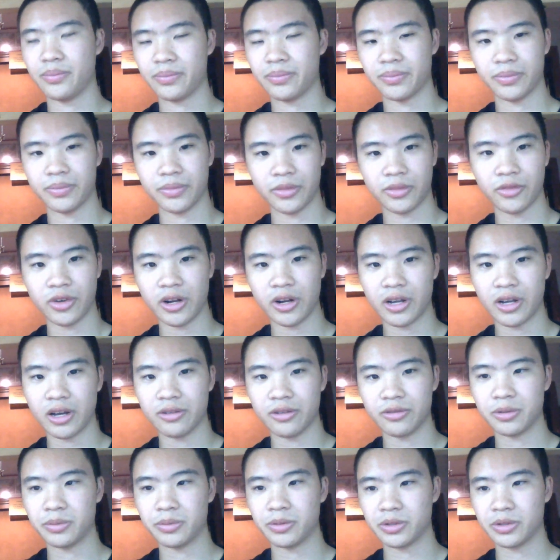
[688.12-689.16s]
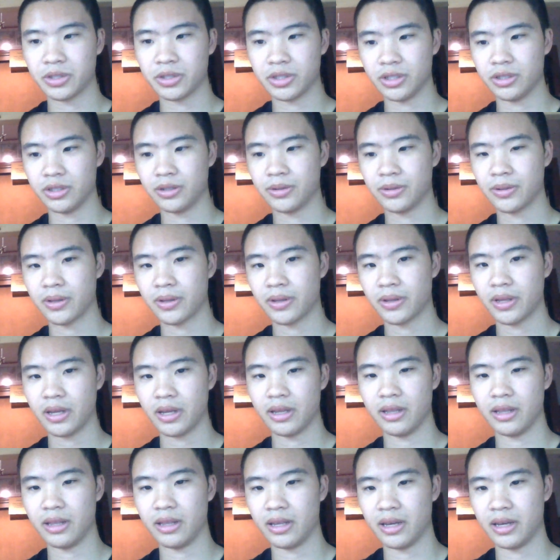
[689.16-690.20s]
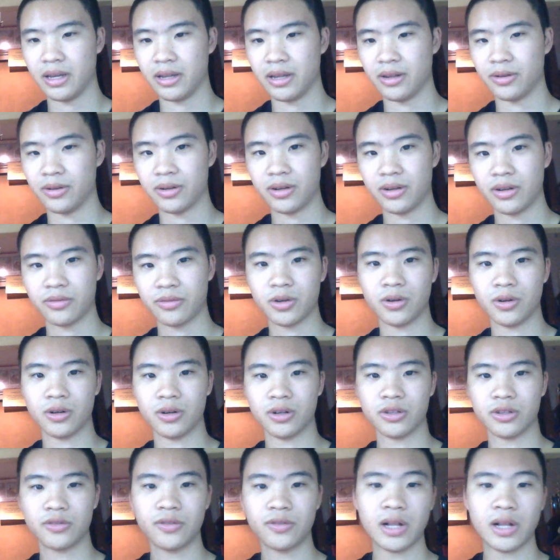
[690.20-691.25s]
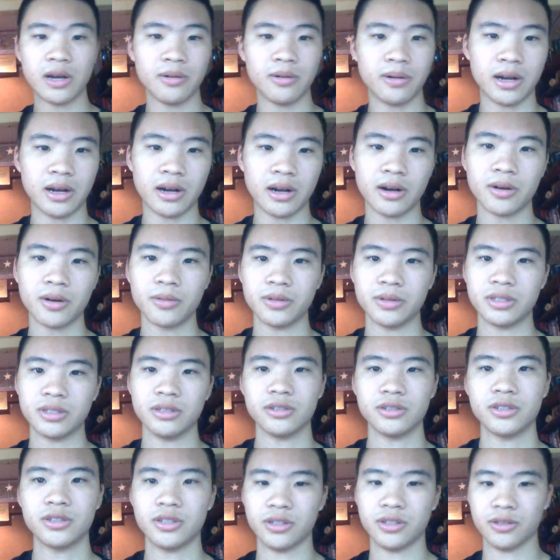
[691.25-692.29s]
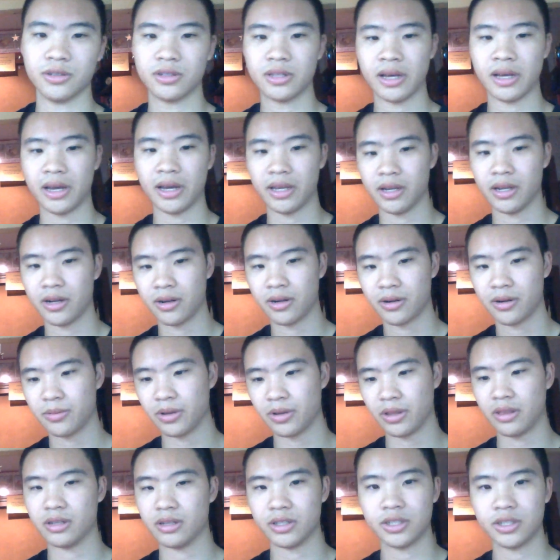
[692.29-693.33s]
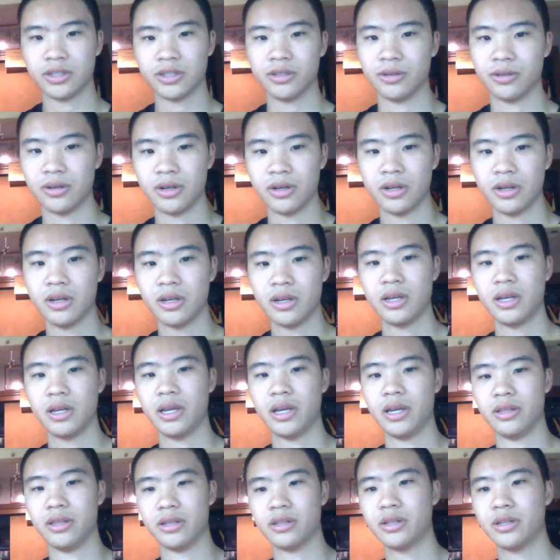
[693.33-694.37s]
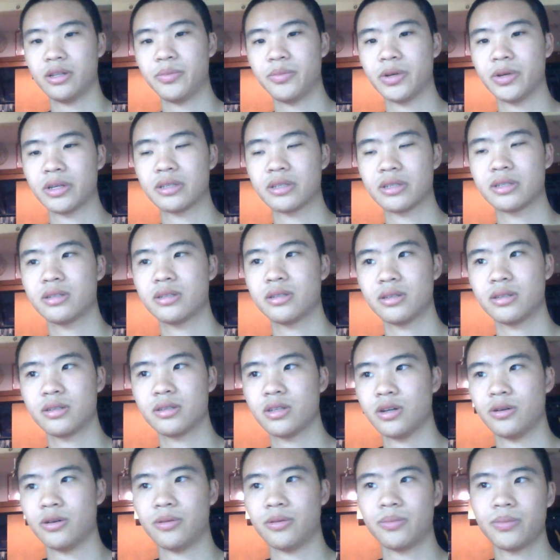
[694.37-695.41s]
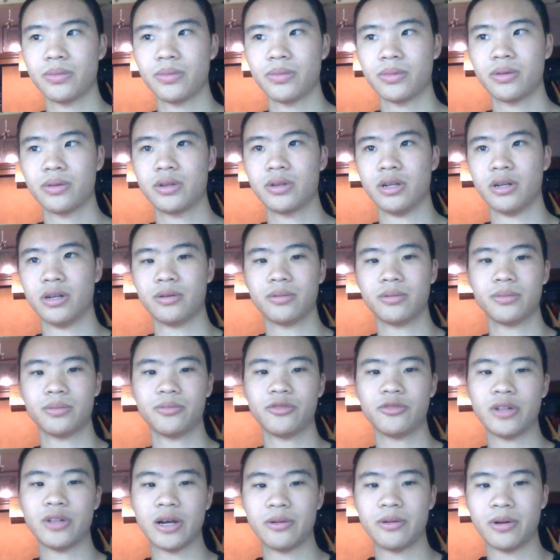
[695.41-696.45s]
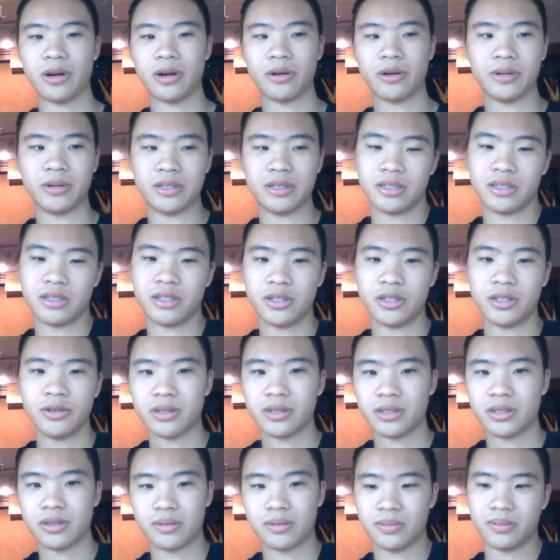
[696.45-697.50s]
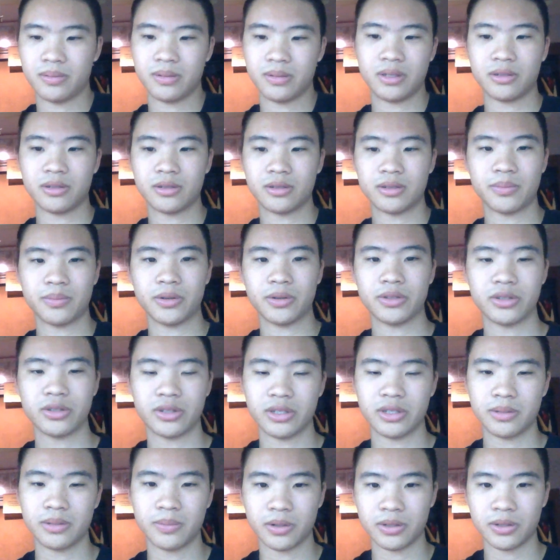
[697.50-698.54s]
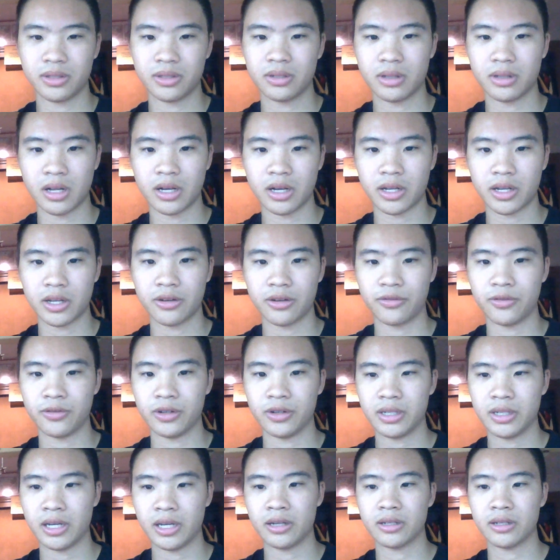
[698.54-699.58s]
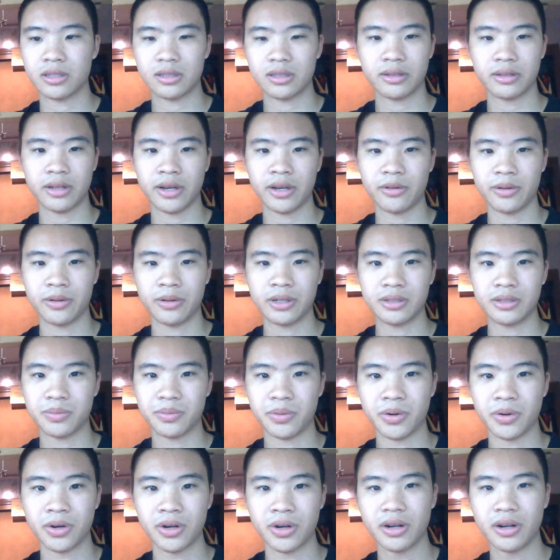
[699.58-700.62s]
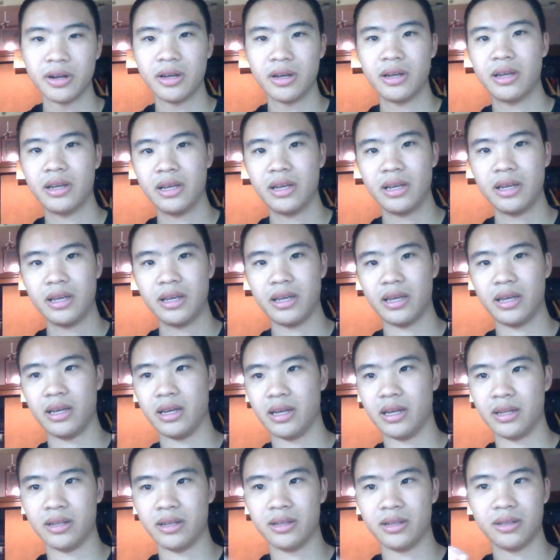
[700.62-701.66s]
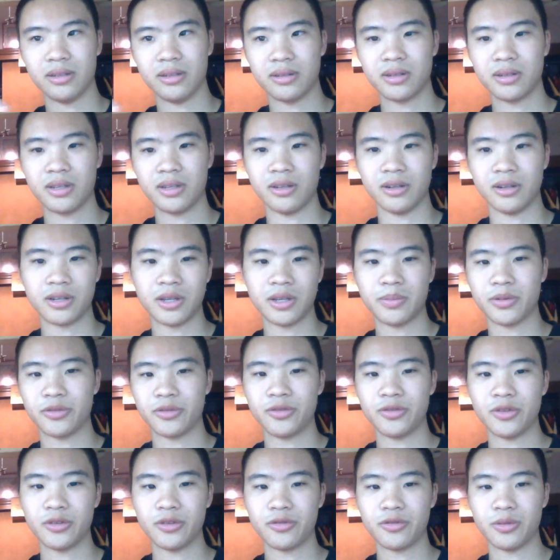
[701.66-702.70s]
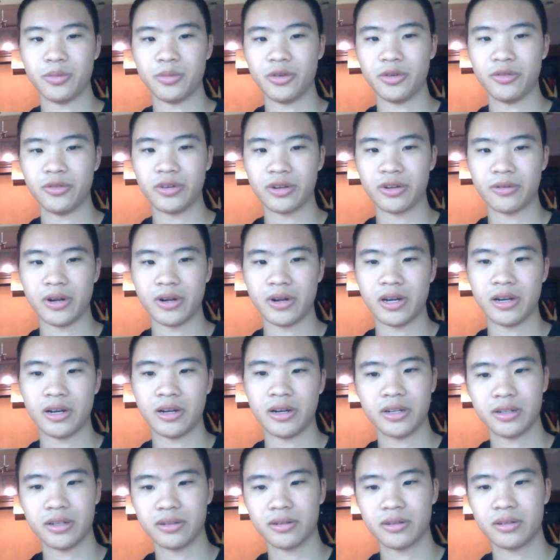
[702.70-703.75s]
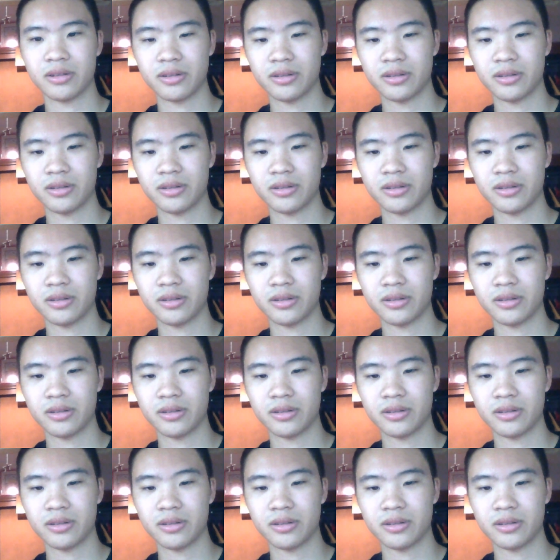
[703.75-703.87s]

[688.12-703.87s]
very comfortable shoe. And then, of course, Flywire was introduced that year with this shoe in the Olympics. So, Flywire, what does it do? It's, supposedly supposed to lock your foot down. It's lightweight support, and, keep your foot from moving around, and